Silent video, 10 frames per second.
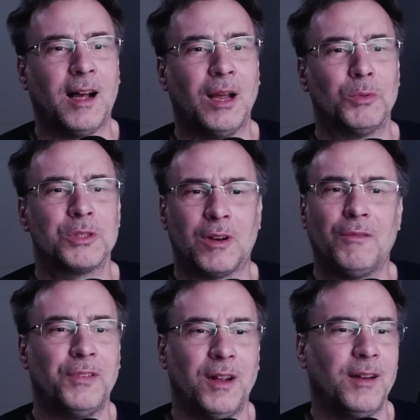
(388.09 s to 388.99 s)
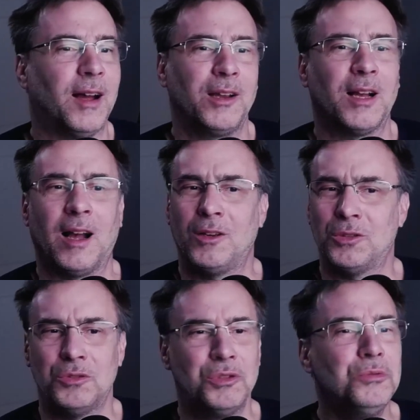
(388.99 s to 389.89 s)
I was confident I
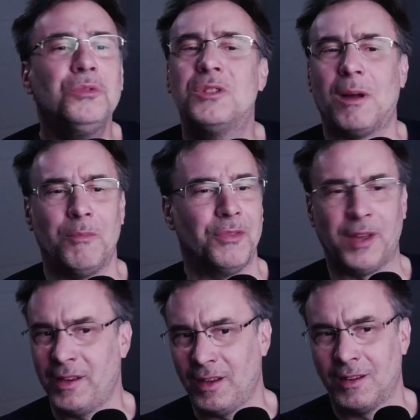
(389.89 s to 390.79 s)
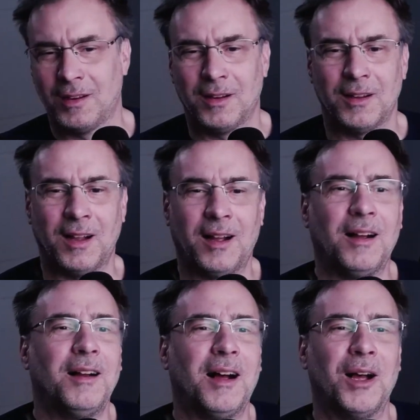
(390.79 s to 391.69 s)
could do something,
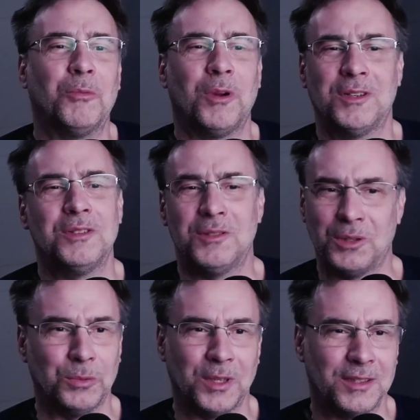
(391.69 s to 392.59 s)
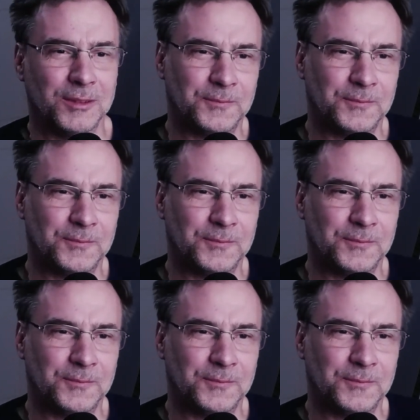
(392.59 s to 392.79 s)
I wanted to do it.